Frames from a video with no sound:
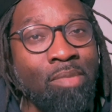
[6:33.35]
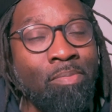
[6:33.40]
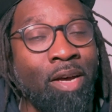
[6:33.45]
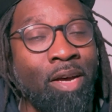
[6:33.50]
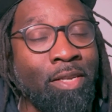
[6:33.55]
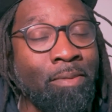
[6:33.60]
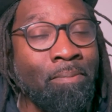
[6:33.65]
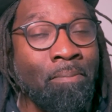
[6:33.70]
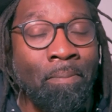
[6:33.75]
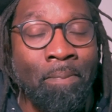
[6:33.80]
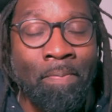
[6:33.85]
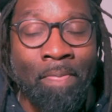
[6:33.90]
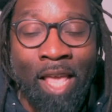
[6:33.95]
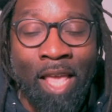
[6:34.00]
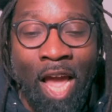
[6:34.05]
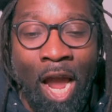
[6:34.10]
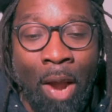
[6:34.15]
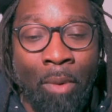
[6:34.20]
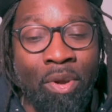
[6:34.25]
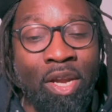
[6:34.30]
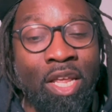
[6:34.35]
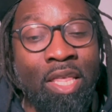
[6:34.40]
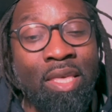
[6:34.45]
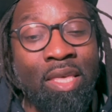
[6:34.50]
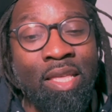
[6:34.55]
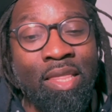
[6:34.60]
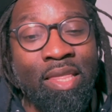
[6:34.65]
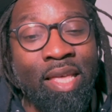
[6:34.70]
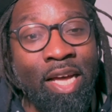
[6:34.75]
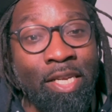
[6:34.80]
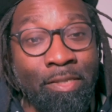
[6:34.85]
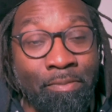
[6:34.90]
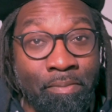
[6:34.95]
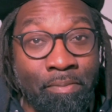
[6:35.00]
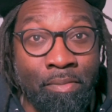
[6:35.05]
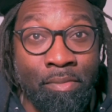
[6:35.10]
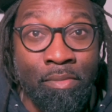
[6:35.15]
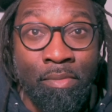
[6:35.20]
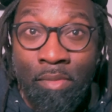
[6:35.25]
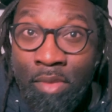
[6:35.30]
But I really think that
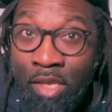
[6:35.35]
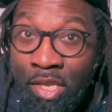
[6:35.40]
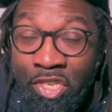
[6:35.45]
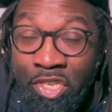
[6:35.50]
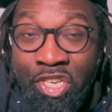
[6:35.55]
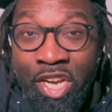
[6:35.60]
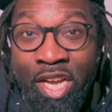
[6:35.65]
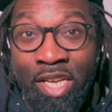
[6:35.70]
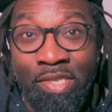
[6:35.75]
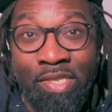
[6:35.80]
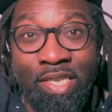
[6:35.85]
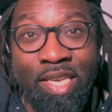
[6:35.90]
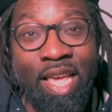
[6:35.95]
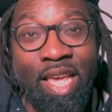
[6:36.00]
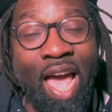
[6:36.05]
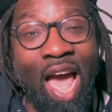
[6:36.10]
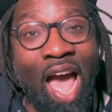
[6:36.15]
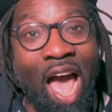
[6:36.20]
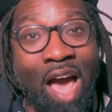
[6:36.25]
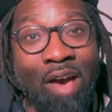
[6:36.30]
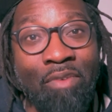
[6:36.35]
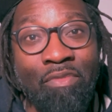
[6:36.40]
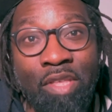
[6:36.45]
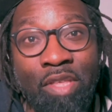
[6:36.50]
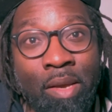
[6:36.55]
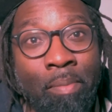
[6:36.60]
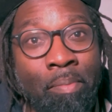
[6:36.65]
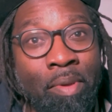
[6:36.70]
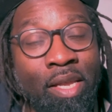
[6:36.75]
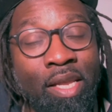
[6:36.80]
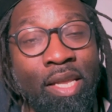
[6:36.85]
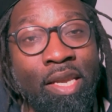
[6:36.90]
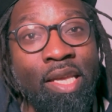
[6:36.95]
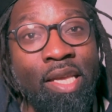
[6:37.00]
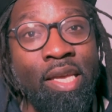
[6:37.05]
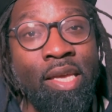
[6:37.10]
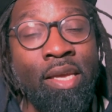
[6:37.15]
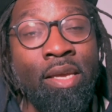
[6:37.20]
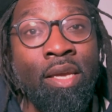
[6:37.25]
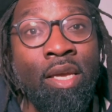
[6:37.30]
Chelsea have the
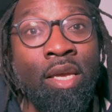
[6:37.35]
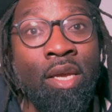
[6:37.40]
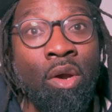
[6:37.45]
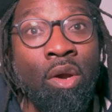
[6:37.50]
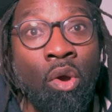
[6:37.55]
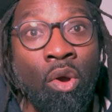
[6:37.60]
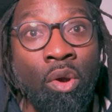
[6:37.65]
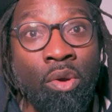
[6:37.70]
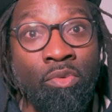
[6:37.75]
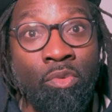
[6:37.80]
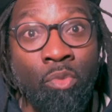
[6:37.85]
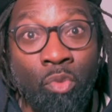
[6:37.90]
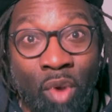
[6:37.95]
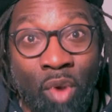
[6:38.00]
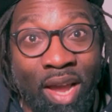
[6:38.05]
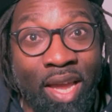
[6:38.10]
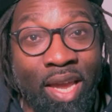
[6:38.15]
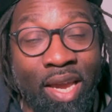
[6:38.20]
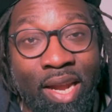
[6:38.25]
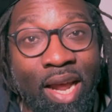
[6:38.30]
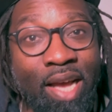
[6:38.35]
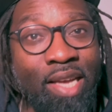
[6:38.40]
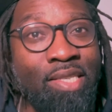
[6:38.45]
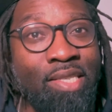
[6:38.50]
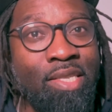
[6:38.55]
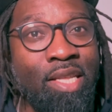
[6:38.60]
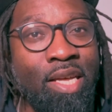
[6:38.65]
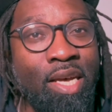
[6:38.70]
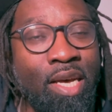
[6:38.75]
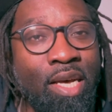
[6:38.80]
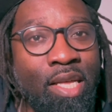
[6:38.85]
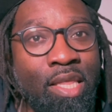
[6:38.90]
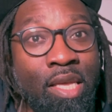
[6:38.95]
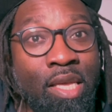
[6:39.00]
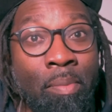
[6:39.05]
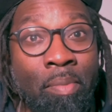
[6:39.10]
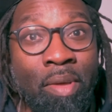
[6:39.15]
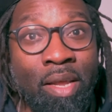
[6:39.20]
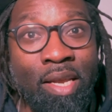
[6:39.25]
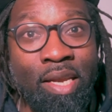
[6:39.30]
ability, or recognize the
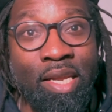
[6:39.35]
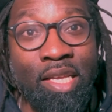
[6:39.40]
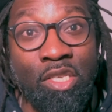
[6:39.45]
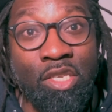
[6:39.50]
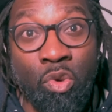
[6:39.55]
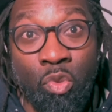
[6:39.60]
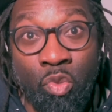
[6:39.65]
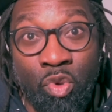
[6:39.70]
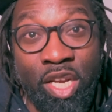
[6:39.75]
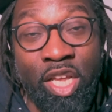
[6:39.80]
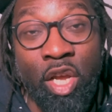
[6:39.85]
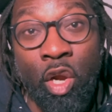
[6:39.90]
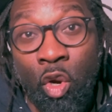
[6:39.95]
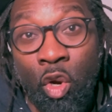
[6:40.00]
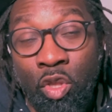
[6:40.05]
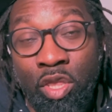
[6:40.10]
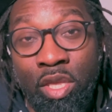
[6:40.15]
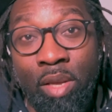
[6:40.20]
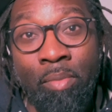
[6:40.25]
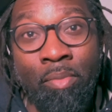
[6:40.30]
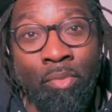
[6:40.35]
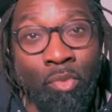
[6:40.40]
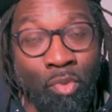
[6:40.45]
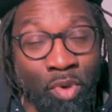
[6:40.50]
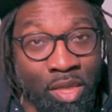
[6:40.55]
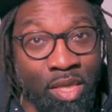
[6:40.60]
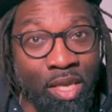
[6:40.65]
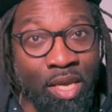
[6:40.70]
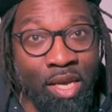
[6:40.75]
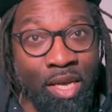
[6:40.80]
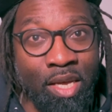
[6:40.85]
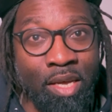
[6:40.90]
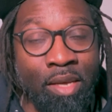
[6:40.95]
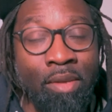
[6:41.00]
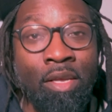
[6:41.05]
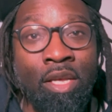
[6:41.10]
ability to really hurt them with the